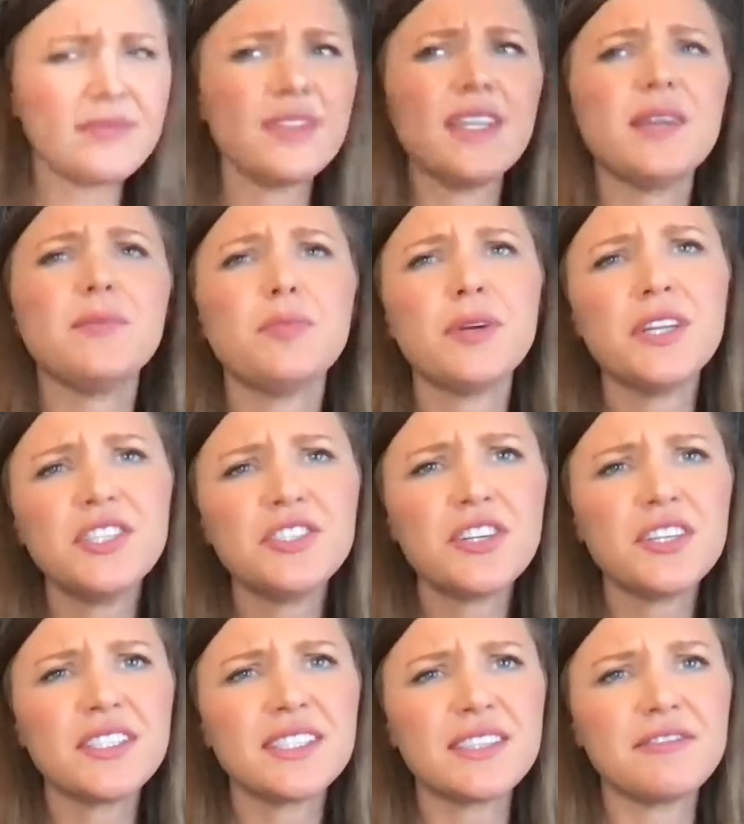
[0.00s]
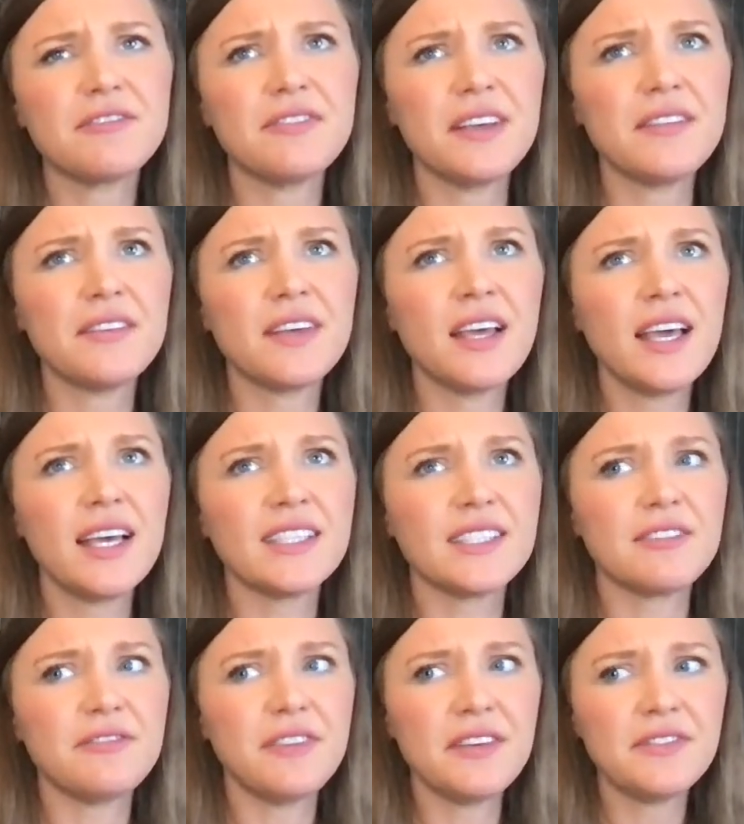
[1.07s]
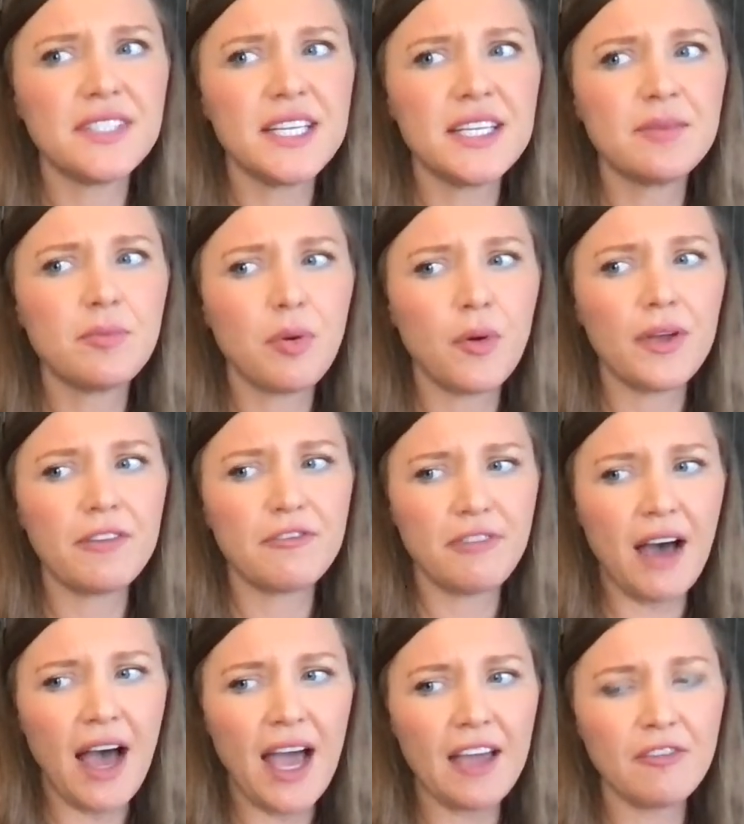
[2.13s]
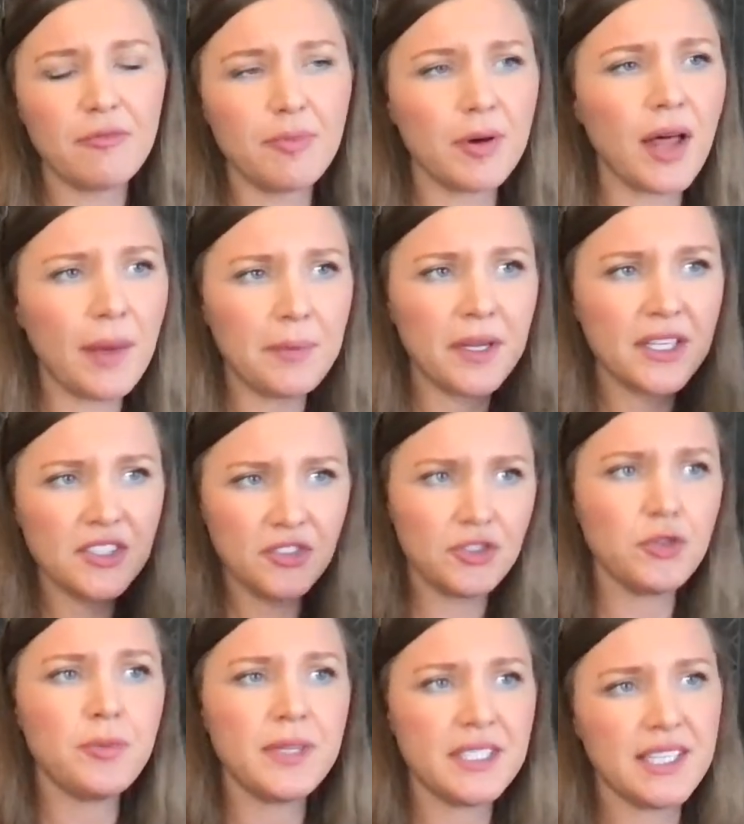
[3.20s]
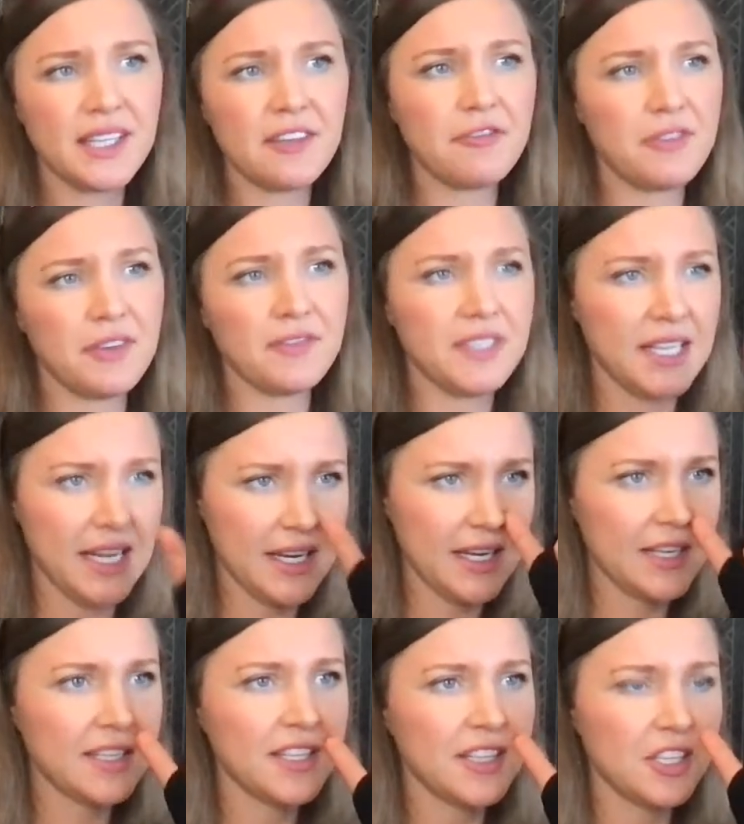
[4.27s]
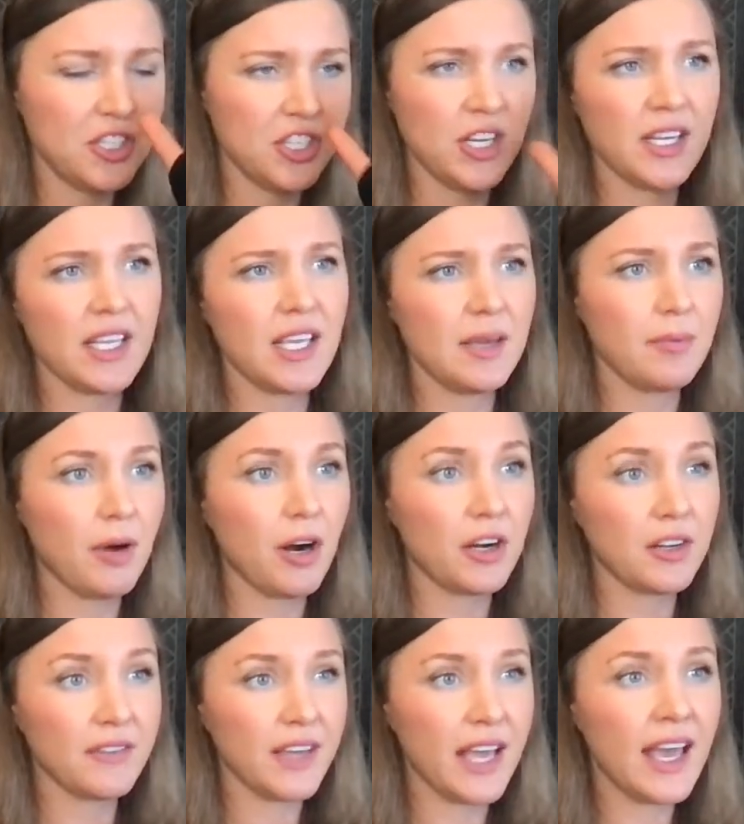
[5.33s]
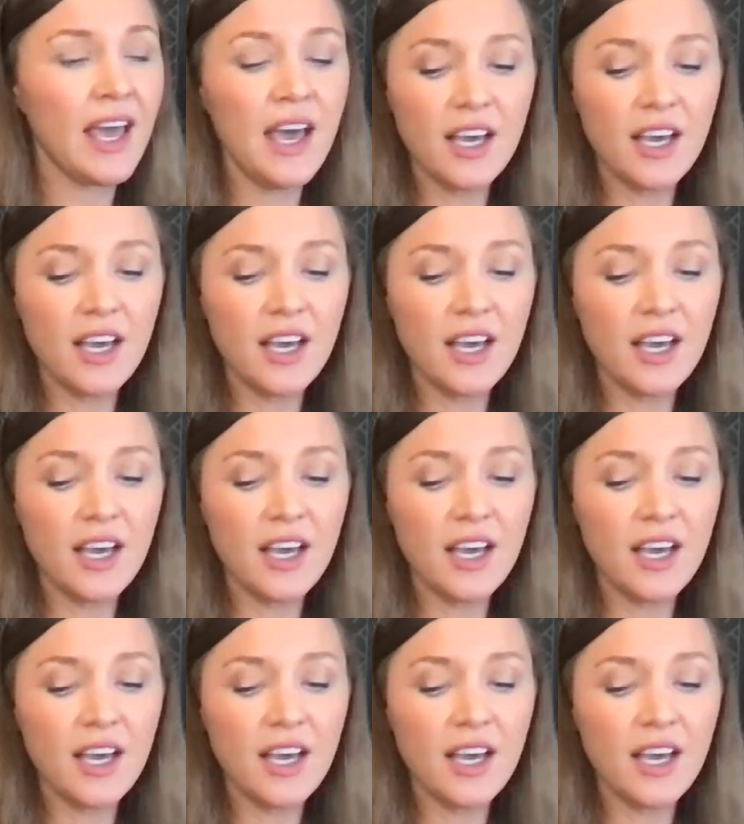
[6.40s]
I'm pretty sure it's a 15.5, but I'm going to zoom into the 15, into the gene key part of it.